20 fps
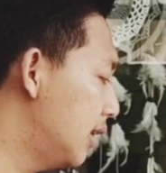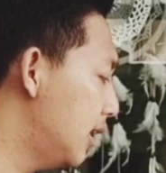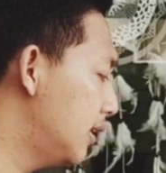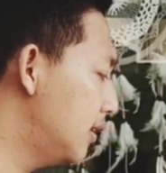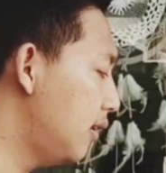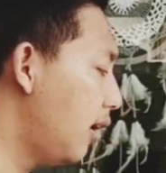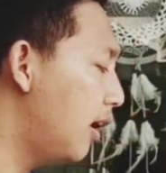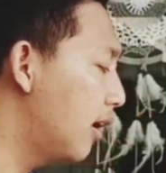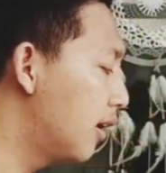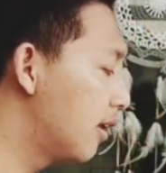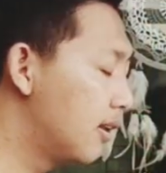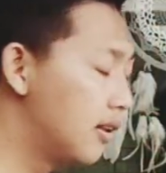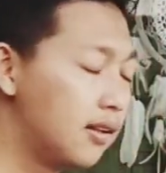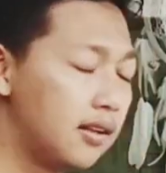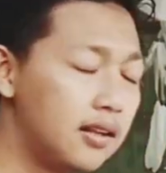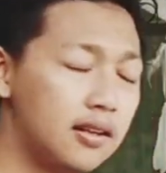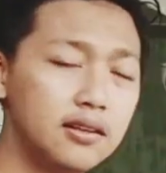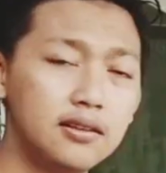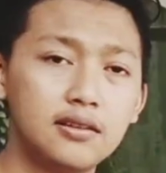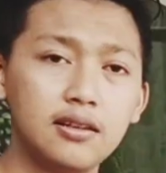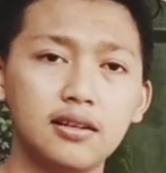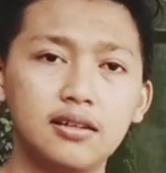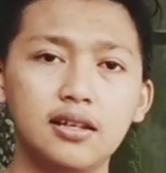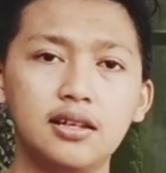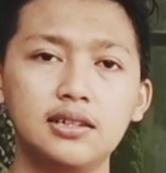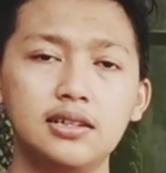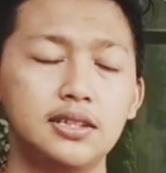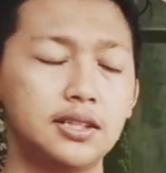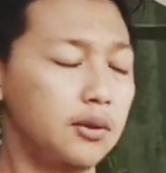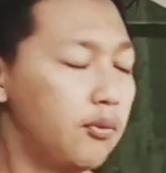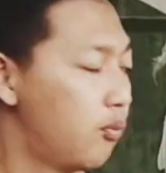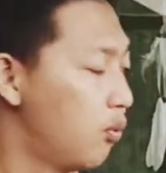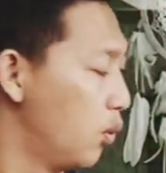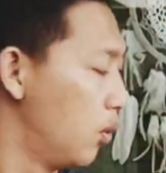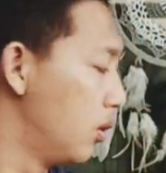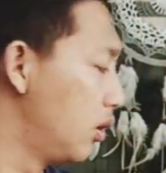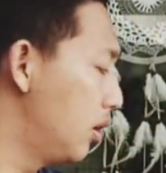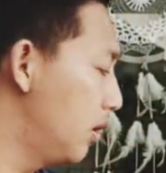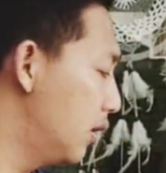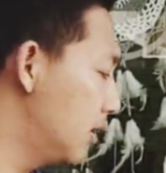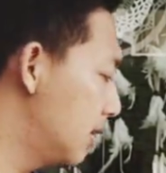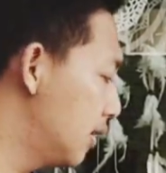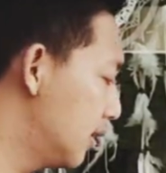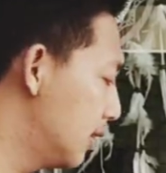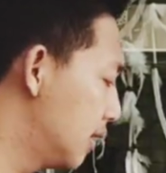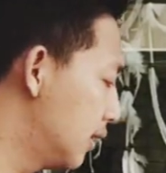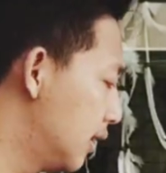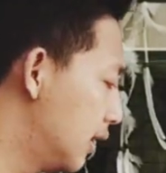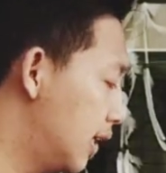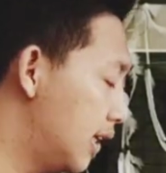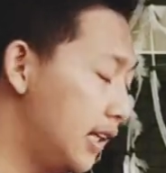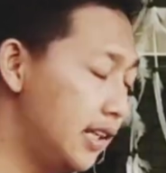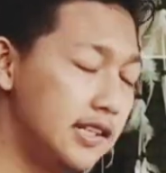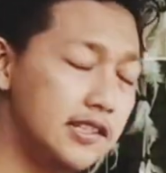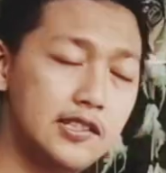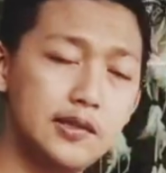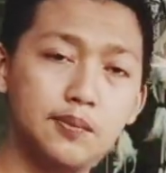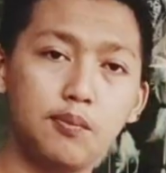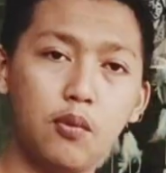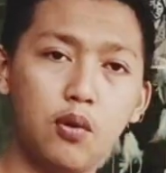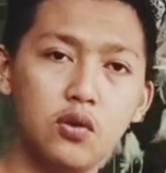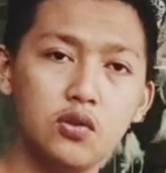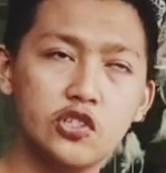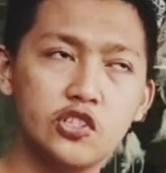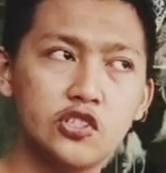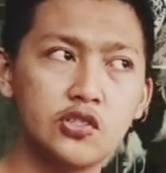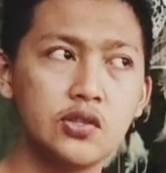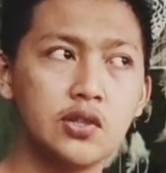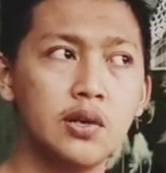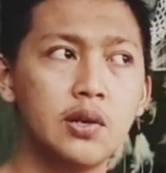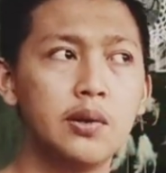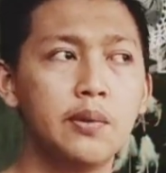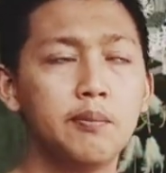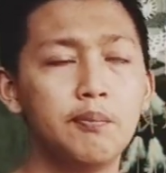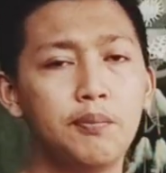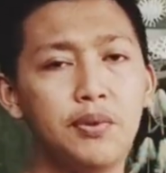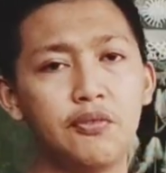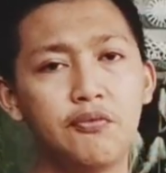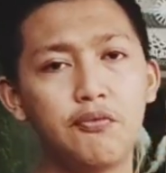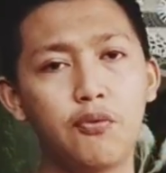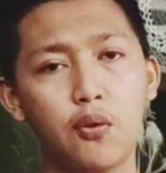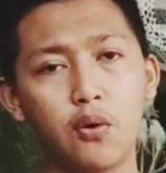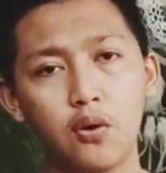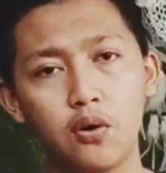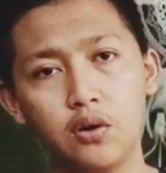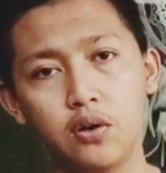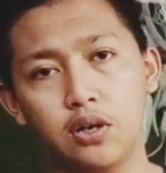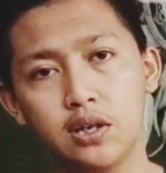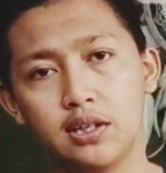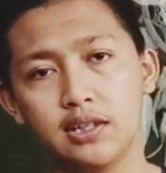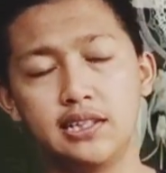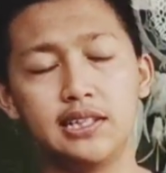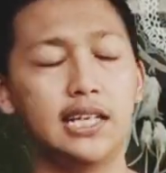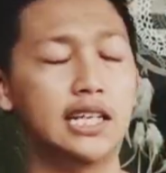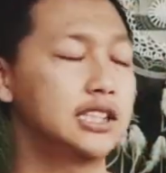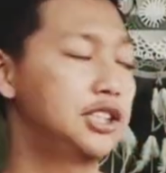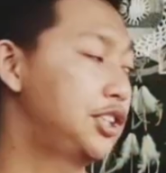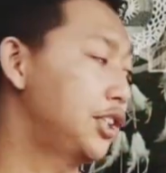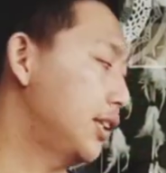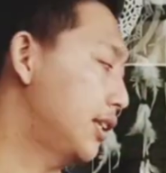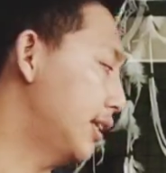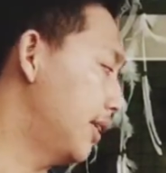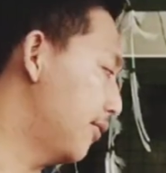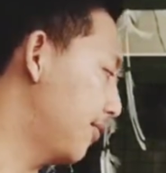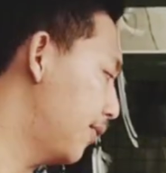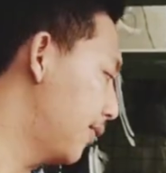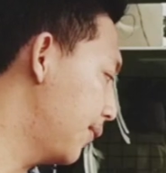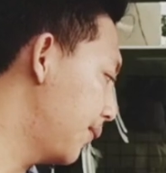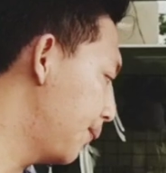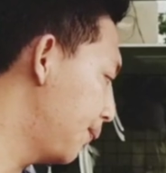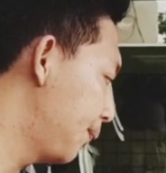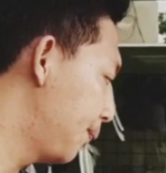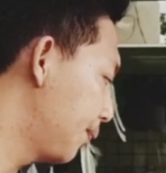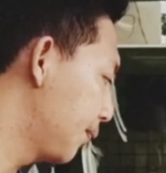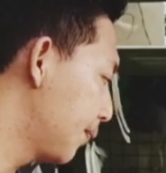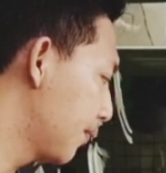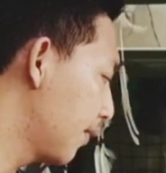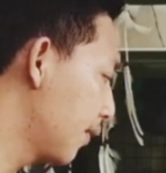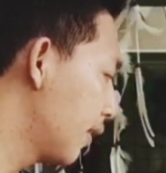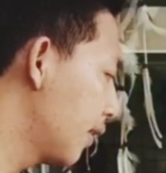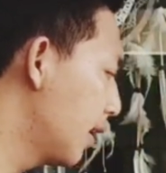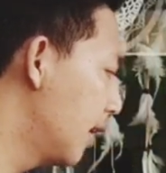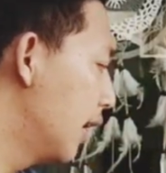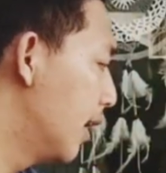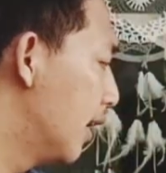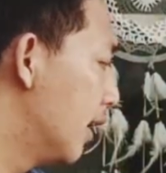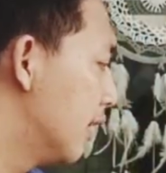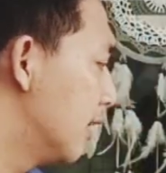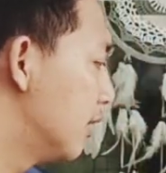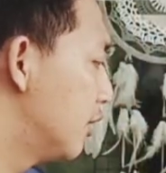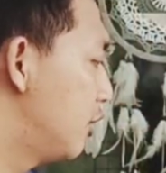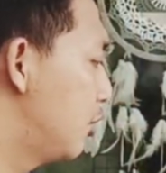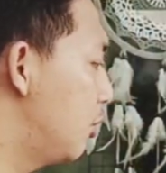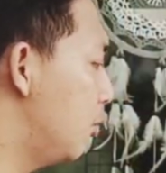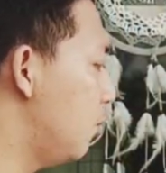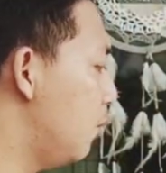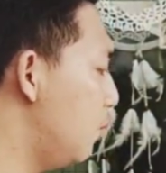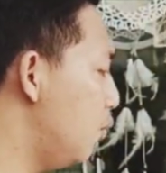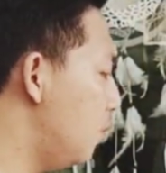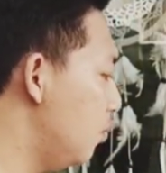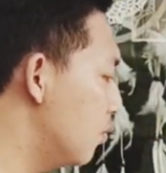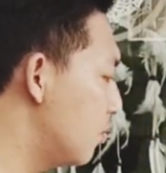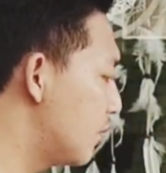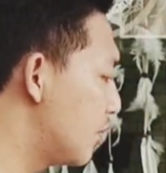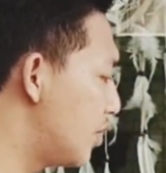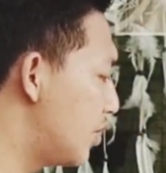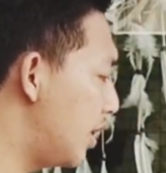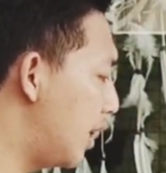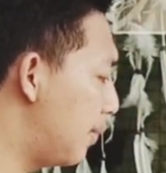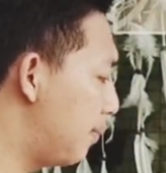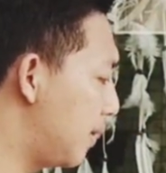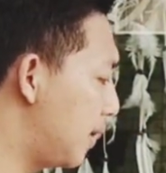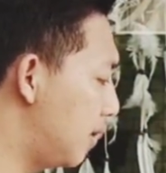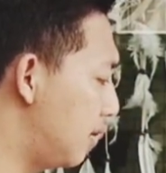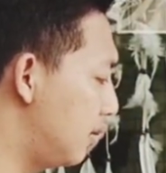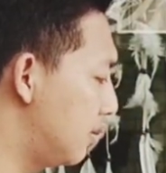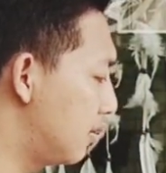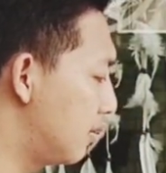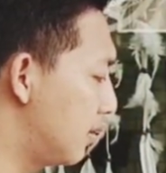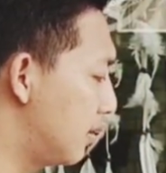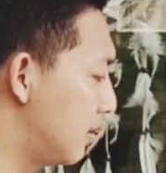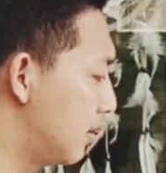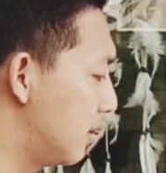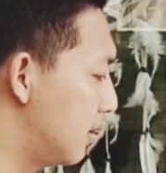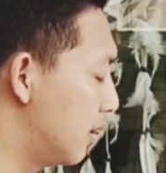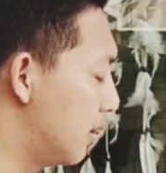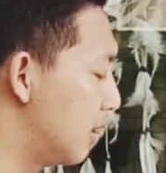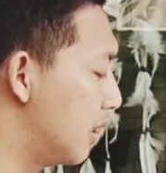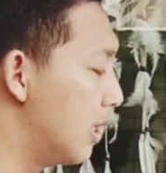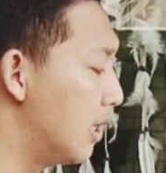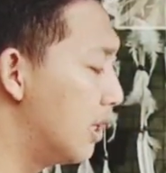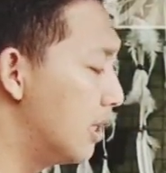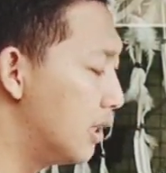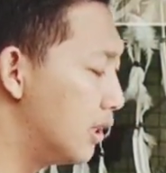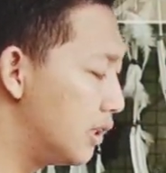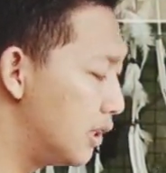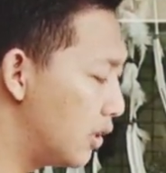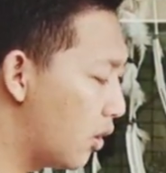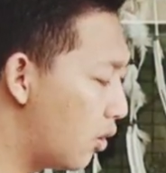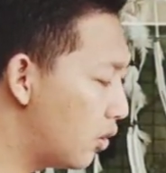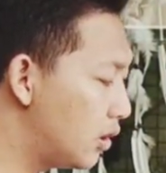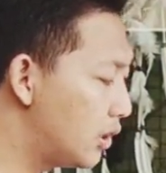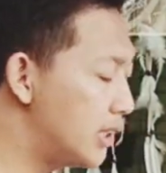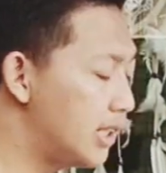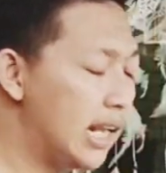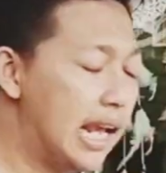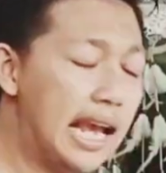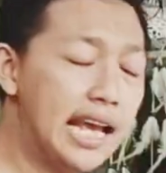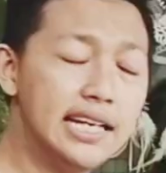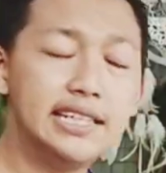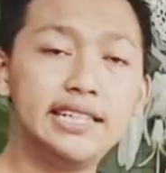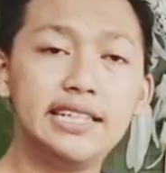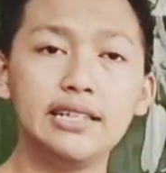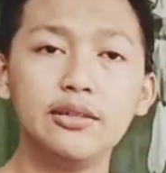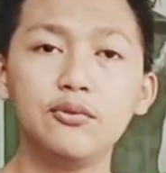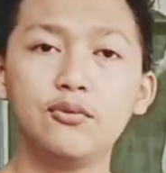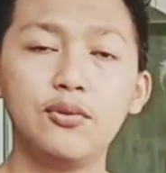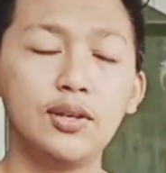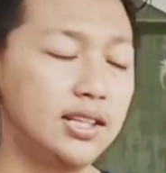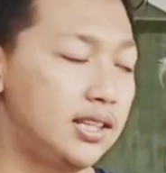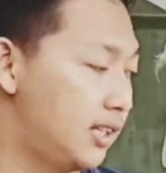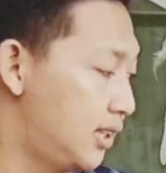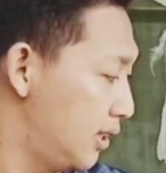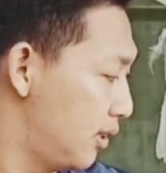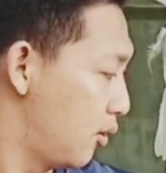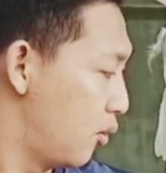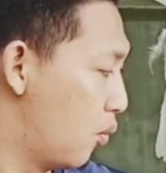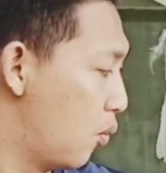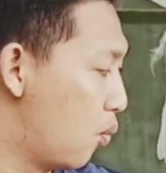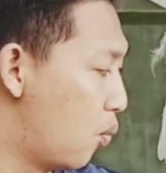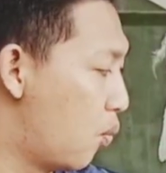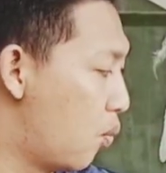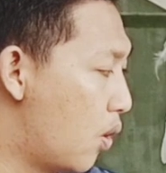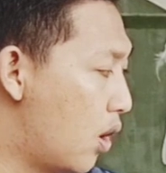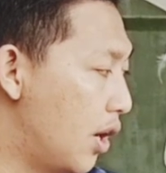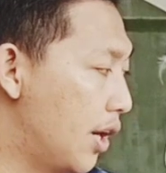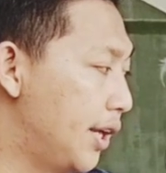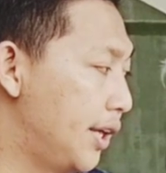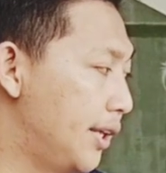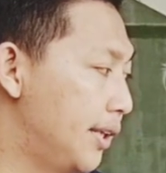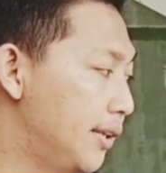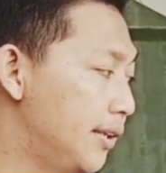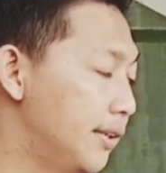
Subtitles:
then the third rule is most before the adjective. 2 syllable, not ending with y.